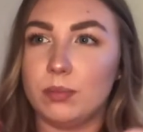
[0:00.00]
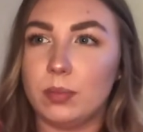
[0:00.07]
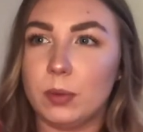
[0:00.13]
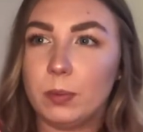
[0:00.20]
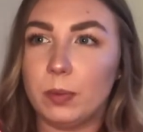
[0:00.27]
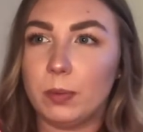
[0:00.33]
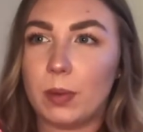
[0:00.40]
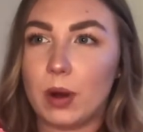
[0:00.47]

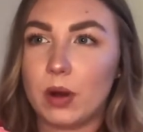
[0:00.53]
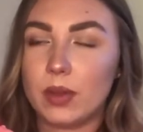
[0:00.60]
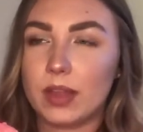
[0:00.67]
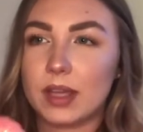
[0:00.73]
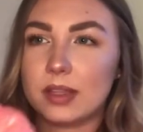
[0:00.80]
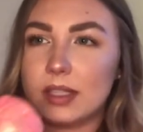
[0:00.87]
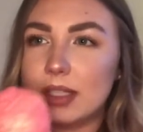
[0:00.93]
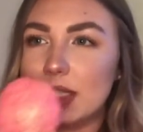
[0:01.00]
Bubble Bar
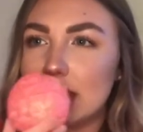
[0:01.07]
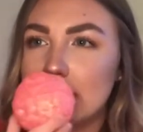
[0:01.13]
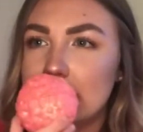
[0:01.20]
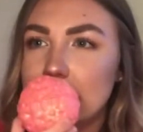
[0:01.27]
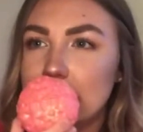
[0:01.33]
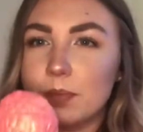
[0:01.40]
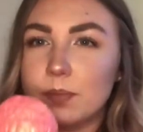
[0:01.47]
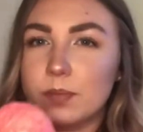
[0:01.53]
that they did.
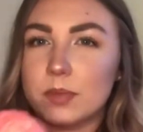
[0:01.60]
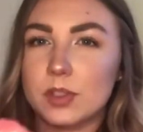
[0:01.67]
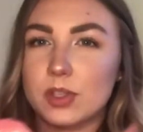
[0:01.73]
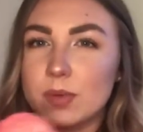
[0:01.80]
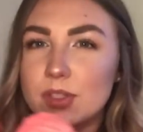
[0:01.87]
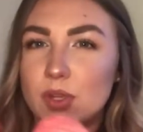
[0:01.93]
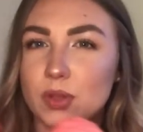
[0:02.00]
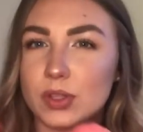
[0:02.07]
So
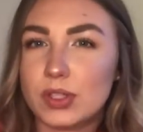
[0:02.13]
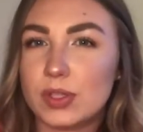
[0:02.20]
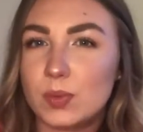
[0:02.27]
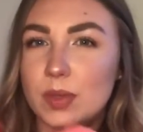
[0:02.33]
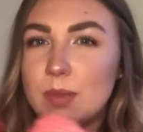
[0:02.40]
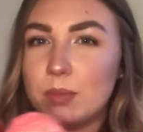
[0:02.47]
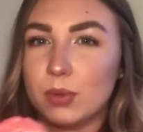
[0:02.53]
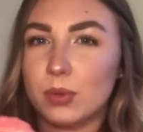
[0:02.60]
it's got the
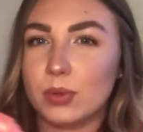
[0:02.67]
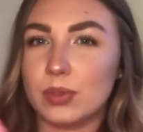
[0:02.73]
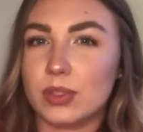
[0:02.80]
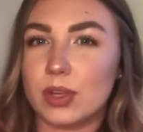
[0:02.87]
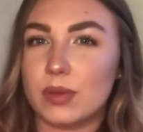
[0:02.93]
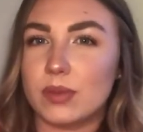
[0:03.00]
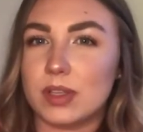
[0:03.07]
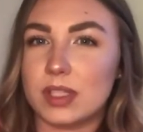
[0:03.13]
sweet but
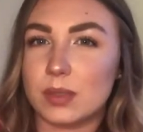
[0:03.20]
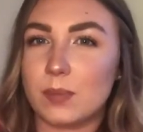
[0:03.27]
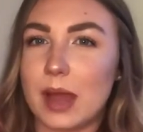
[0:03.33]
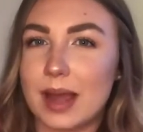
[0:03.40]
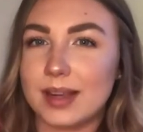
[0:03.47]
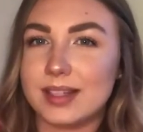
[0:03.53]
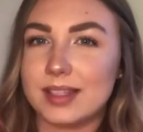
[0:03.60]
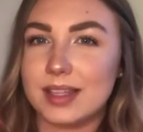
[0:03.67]
also the
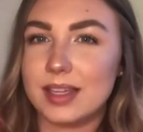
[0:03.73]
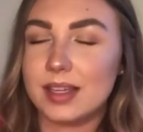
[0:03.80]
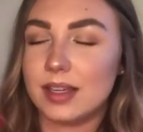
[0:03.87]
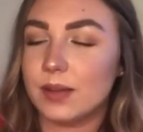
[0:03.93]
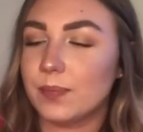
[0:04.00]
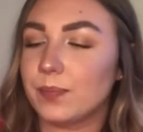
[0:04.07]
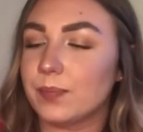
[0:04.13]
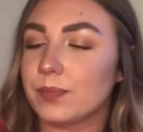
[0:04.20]
spicy.
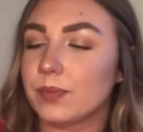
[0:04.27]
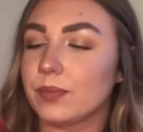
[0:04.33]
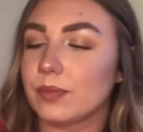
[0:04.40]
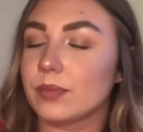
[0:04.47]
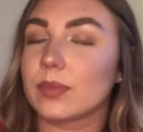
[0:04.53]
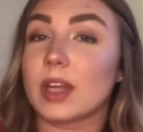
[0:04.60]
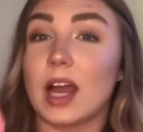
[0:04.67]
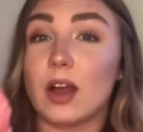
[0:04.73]

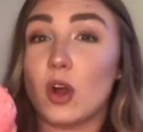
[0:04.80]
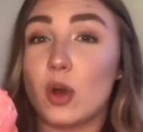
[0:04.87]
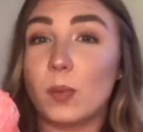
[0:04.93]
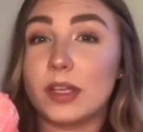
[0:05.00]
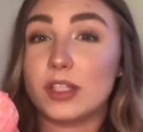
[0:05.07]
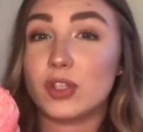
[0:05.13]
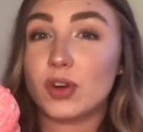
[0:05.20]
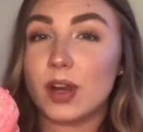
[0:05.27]
I can't
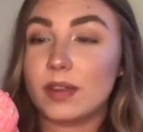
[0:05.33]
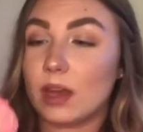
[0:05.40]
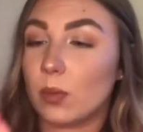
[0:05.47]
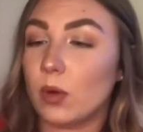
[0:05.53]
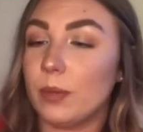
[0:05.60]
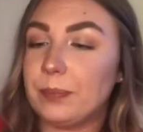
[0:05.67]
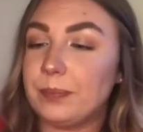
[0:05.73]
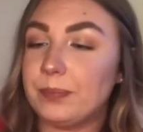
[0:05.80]
wait to try that
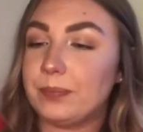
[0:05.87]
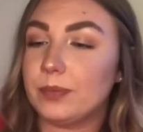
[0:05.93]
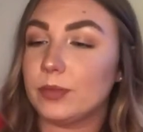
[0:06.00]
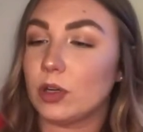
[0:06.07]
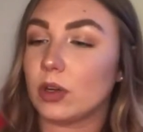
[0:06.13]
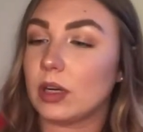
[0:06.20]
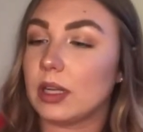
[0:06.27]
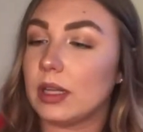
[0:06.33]
one,
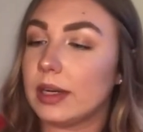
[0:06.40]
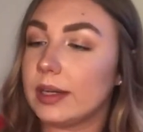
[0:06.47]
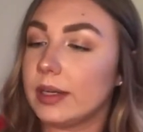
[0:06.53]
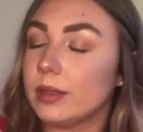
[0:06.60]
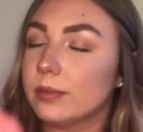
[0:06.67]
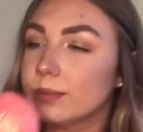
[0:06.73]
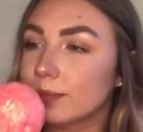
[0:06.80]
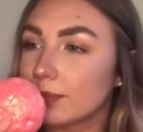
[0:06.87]
not gonna lie.
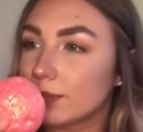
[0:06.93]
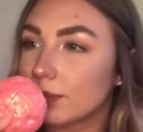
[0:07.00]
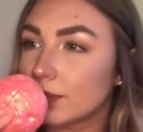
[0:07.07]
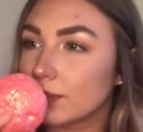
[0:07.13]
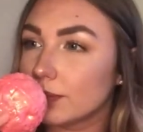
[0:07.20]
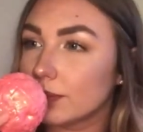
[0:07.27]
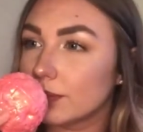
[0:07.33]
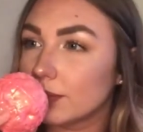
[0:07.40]

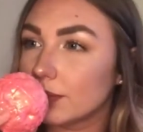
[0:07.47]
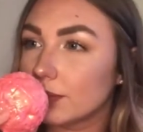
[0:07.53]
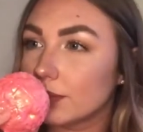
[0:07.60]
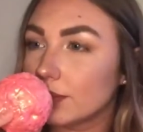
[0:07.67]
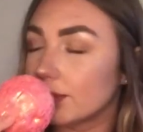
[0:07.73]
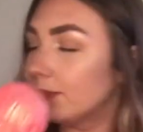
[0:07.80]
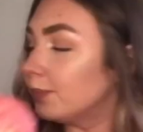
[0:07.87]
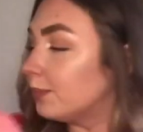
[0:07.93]

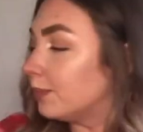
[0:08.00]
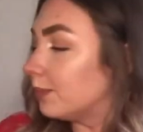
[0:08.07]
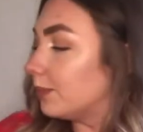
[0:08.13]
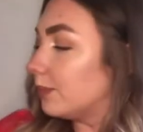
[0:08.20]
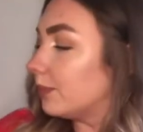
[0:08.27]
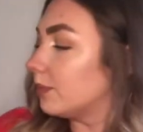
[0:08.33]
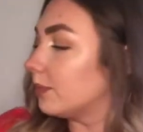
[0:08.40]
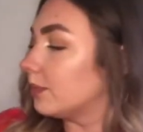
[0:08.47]
Mmm.
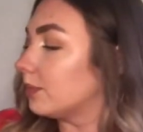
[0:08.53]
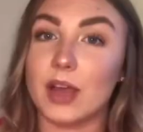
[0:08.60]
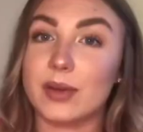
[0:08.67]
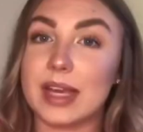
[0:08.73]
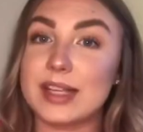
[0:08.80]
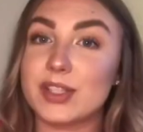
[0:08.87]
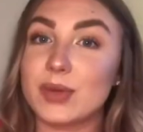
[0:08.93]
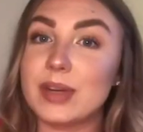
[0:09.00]

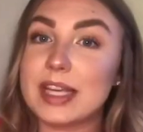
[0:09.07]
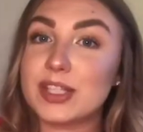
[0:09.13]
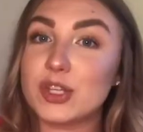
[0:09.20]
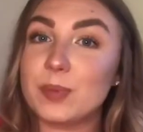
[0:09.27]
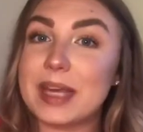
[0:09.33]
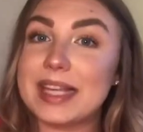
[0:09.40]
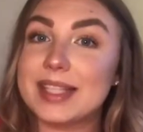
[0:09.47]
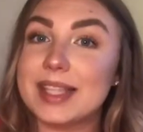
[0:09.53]
Okay, so next up
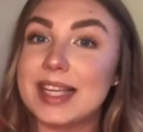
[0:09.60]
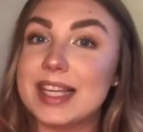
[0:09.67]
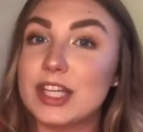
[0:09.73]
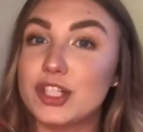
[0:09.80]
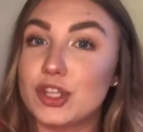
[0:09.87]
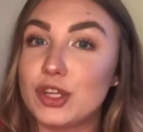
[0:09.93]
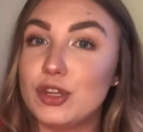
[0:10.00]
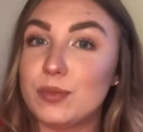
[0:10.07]
is the
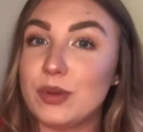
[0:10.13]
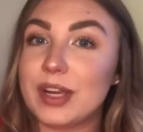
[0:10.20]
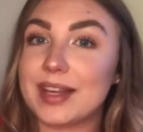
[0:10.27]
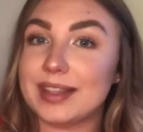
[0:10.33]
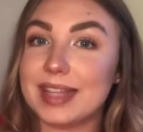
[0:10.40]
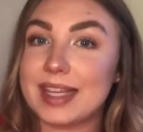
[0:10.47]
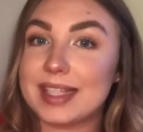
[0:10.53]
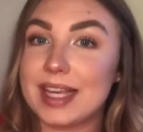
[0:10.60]
Turmeric
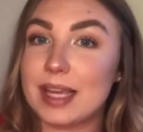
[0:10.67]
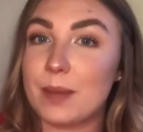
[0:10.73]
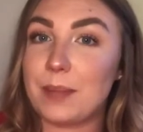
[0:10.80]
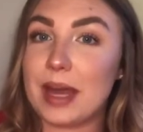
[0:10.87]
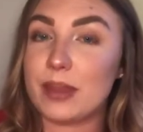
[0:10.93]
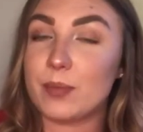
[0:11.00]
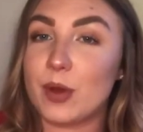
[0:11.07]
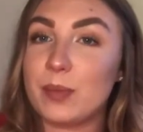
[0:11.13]
Latte
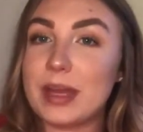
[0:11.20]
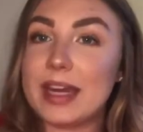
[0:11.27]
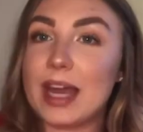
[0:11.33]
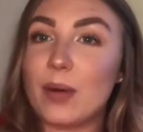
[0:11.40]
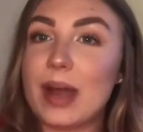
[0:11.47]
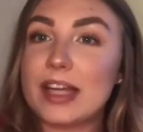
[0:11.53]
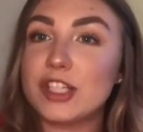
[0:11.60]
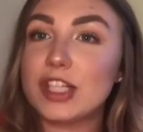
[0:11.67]
Bath Bomb.
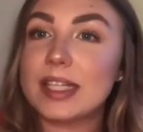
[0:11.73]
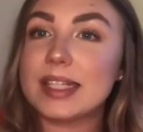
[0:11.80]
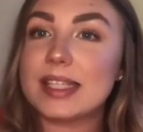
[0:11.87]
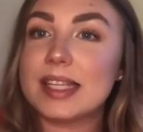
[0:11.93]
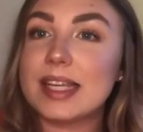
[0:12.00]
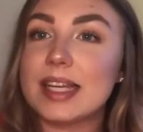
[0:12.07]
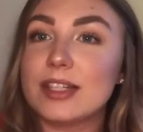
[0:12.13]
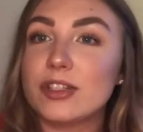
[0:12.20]
Now, as you can
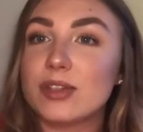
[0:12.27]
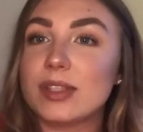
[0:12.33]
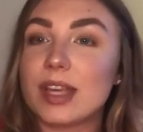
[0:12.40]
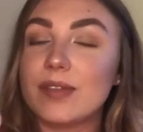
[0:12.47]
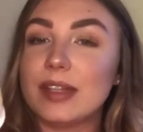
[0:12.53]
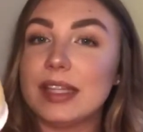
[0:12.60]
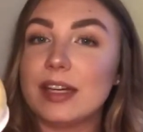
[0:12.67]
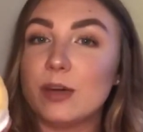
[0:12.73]
see, it does have
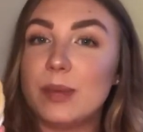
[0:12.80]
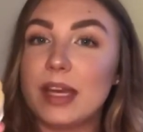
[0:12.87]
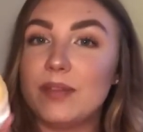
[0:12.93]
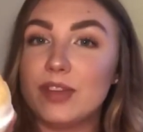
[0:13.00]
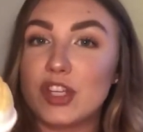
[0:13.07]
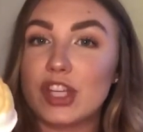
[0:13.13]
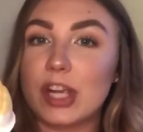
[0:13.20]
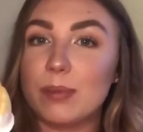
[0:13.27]
a little bit of a
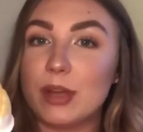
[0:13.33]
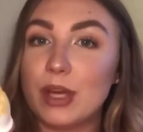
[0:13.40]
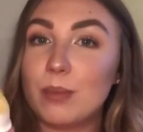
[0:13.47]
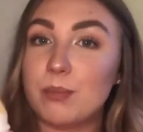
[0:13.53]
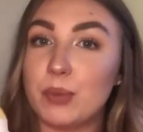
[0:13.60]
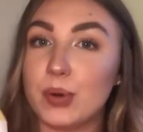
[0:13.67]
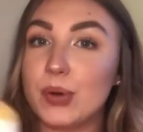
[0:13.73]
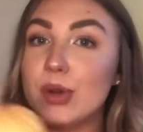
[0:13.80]
shimmer,
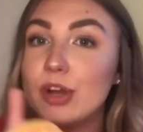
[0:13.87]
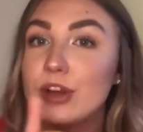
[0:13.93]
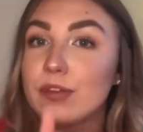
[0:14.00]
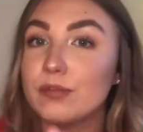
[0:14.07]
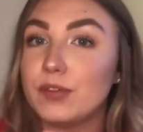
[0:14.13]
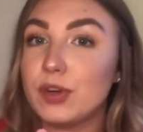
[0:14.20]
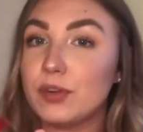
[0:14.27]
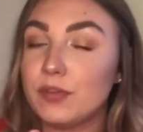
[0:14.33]
but
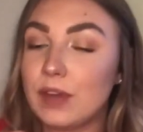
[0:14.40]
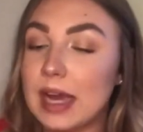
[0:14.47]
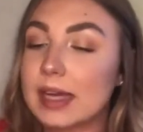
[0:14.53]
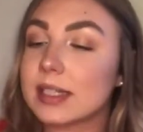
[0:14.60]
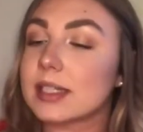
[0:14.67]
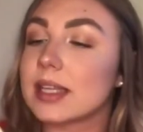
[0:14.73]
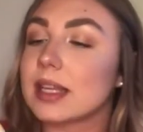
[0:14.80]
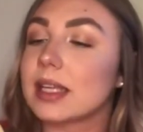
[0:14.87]
Fun
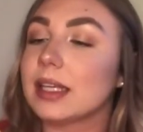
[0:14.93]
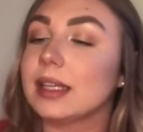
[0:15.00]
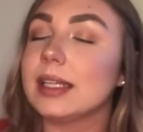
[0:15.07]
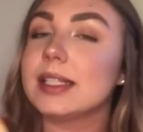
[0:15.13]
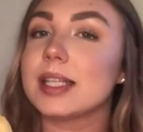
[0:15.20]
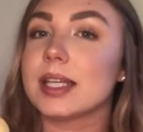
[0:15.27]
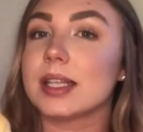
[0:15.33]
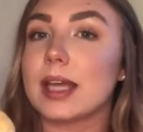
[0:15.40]
fact, the
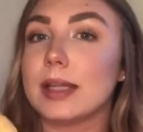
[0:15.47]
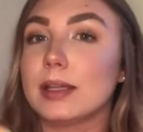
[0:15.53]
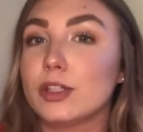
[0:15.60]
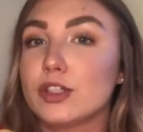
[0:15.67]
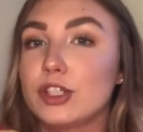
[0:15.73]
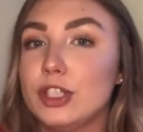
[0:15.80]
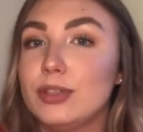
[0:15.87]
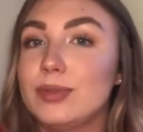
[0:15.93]
glitter that
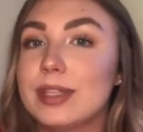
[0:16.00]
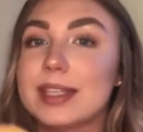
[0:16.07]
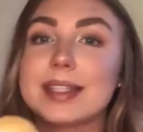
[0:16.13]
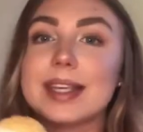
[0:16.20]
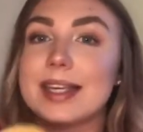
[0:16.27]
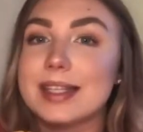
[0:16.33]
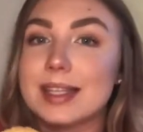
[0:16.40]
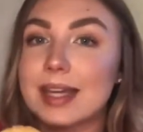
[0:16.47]
Lush uses
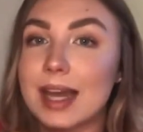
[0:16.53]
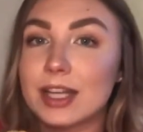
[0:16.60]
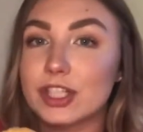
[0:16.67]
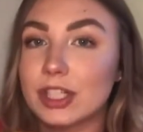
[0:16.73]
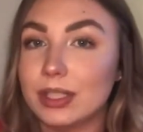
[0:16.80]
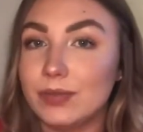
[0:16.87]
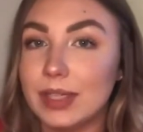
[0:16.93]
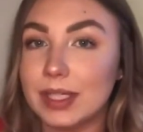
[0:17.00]
isn't
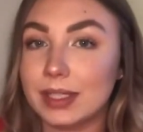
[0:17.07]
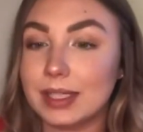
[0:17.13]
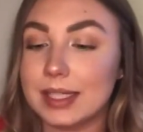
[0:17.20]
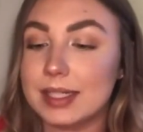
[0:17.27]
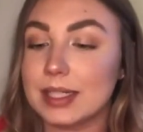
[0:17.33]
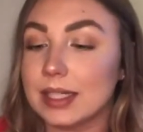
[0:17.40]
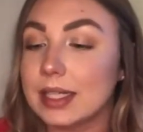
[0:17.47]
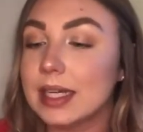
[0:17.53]
actually real
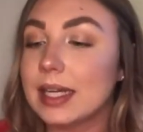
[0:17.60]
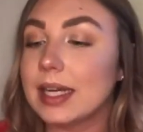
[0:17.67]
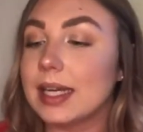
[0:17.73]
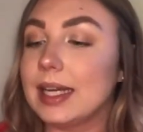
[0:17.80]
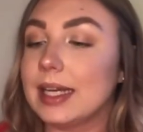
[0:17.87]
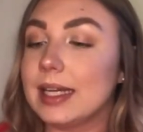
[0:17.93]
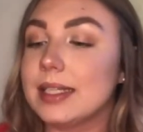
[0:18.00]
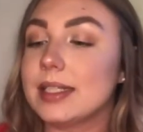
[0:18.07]
glitter.
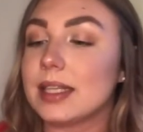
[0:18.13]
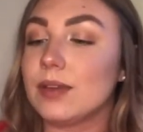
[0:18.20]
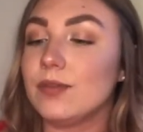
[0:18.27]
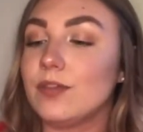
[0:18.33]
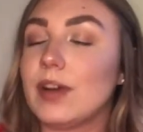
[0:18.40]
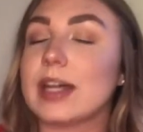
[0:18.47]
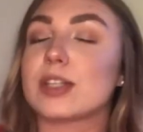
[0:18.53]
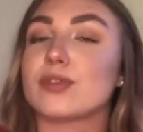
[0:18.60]
It is in
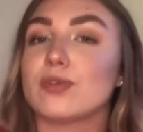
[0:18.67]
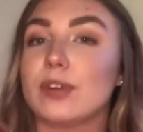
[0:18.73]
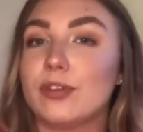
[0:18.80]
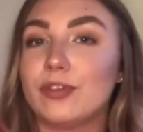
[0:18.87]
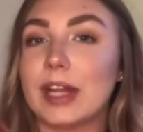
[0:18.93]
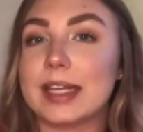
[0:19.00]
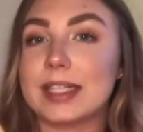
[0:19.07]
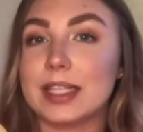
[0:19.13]
fact
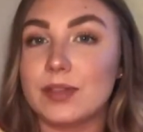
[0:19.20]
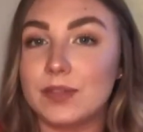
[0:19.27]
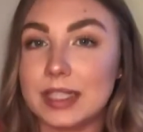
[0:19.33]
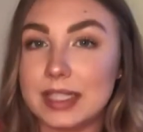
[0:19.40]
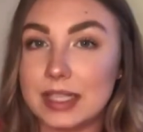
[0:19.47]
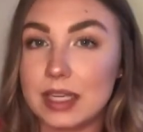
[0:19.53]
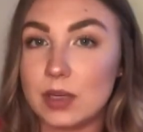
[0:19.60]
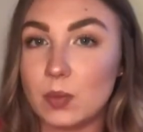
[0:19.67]
reflective
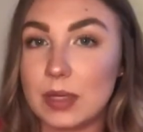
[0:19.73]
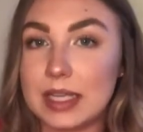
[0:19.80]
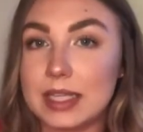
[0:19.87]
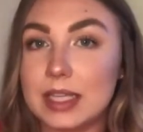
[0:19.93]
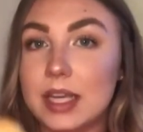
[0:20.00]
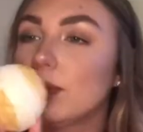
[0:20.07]
seaweed.